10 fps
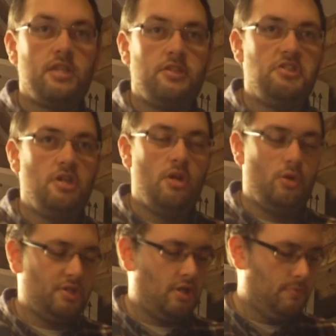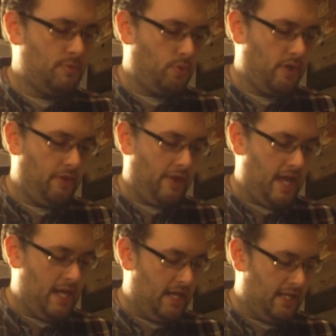So this unit also comes with
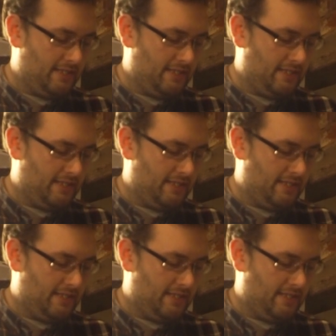a